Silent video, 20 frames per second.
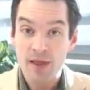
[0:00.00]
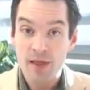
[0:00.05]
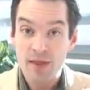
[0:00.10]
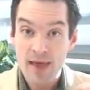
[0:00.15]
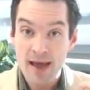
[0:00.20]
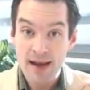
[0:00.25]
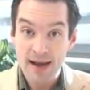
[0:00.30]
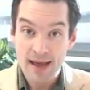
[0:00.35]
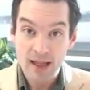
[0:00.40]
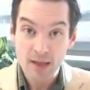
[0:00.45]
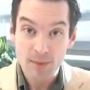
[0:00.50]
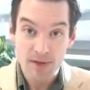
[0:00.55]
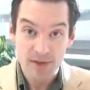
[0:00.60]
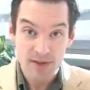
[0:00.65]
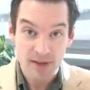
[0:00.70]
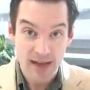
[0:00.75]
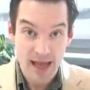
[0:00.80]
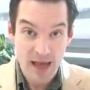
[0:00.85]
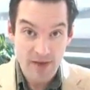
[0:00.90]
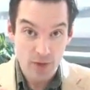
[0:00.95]
that
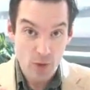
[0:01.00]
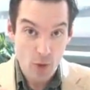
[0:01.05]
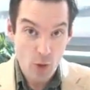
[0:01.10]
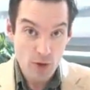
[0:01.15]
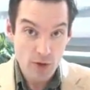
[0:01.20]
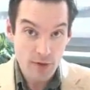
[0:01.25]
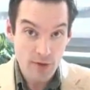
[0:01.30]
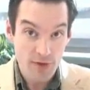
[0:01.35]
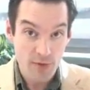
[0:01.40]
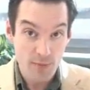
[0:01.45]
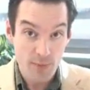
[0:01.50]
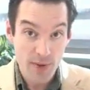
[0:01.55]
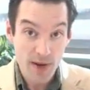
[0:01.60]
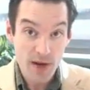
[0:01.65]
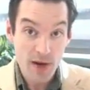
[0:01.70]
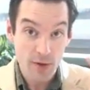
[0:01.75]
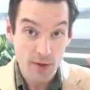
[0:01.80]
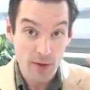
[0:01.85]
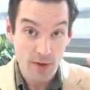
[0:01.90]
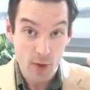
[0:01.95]
element can have an order that's
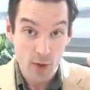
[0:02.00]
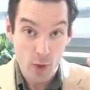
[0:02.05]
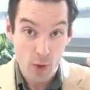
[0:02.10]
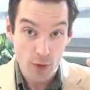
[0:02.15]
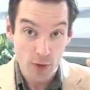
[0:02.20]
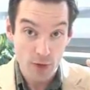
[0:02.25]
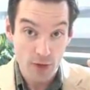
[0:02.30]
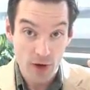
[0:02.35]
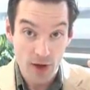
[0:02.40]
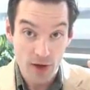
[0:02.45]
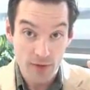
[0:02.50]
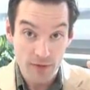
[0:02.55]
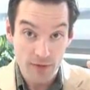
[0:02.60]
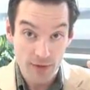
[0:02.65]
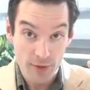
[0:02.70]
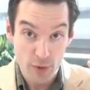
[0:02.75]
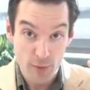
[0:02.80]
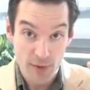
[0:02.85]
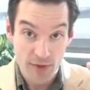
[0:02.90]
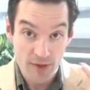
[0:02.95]
bigger than the order of
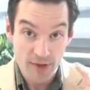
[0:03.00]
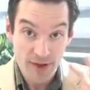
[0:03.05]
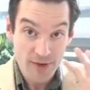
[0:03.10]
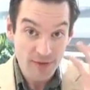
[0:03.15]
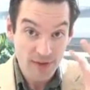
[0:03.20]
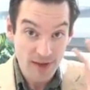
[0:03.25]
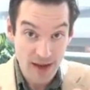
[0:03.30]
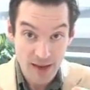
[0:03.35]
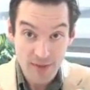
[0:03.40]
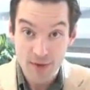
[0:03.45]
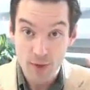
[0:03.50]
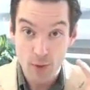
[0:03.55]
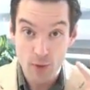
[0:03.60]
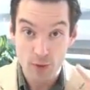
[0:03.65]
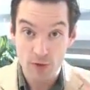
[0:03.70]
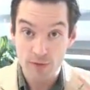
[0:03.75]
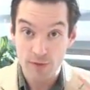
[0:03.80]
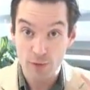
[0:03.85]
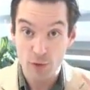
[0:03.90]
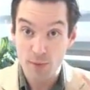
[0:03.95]
the group on the left and the
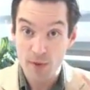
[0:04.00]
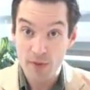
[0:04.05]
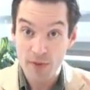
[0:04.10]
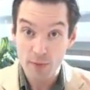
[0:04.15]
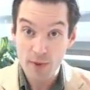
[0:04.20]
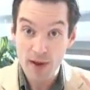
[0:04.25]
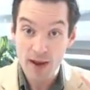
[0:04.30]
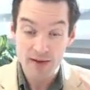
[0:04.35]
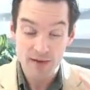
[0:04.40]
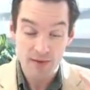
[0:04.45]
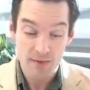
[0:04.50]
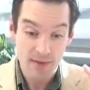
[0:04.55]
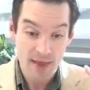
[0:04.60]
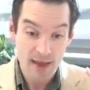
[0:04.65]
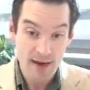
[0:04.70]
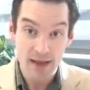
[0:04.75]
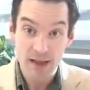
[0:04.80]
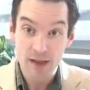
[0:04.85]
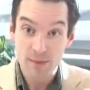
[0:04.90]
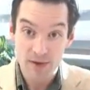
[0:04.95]
order of the group on the right.
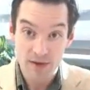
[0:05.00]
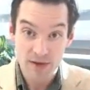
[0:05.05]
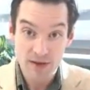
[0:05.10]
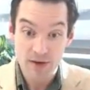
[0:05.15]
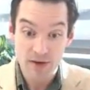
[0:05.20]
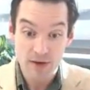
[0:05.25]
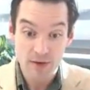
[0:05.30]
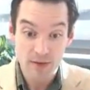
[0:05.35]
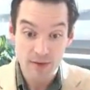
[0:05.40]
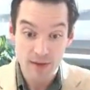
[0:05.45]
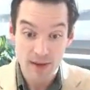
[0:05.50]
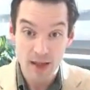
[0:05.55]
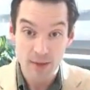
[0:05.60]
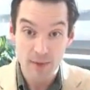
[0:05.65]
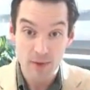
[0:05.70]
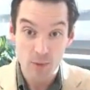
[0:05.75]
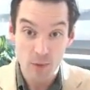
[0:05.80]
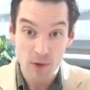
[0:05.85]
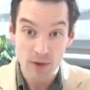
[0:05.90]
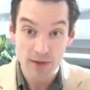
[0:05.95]
That element here, the
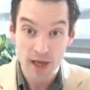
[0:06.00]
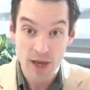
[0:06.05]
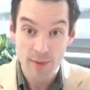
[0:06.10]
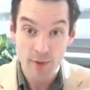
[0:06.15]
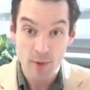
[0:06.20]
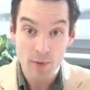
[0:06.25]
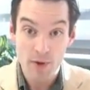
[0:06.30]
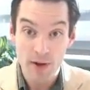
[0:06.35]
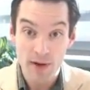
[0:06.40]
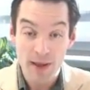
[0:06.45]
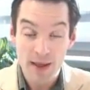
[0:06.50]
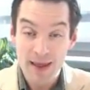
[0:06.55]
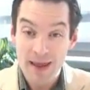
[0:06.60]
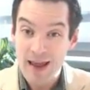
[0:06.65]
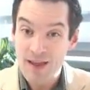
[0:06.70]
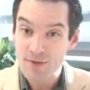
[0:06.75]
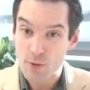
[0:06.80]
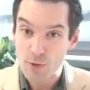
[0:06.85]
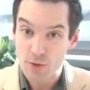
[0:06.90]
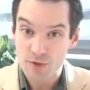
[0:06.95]
element 1, comma 1,
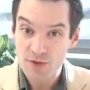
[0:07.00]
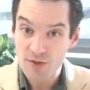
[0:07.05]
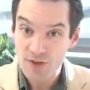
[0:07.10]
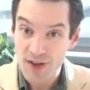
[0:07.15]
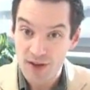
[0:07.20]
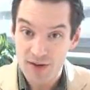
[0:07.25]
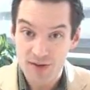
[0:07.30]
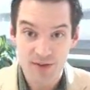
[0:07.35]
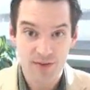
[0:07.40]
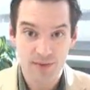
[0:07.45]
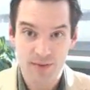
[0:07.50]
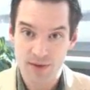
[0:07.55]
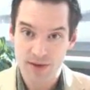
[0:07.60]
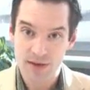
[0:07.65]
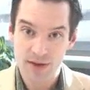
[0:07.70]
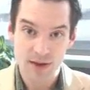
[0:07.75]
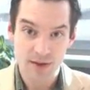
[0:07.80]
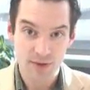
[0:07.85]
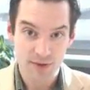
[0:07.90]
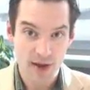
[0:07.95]
has order 6
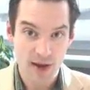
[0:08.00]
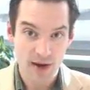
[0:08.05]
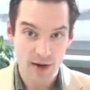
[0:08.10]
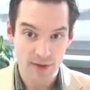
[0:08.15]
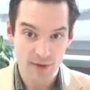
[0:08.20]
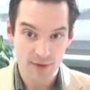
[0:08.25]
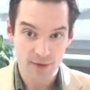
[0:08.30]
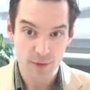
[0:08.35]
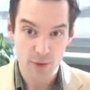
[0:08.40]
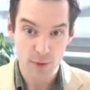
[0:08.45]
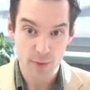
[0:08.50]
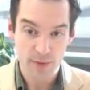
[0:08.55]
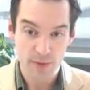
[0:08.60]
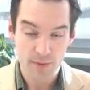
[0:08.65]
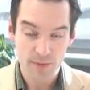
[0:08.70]
inside of this group.